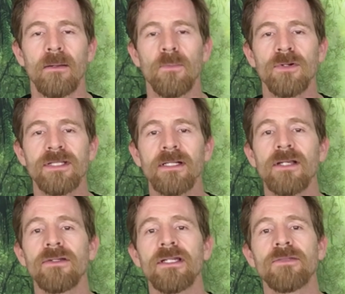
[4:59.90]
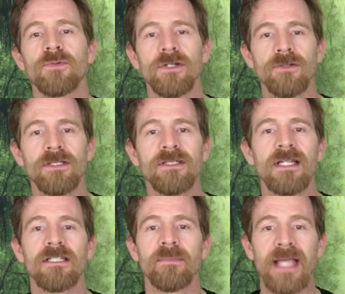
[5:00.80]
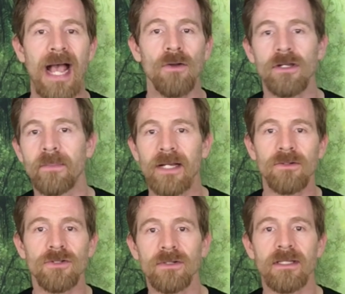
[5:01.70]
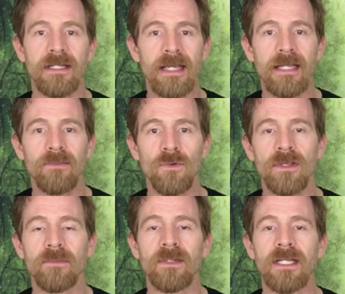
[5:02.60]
Porcellionides pruinosus tends to be out and about during the day more than many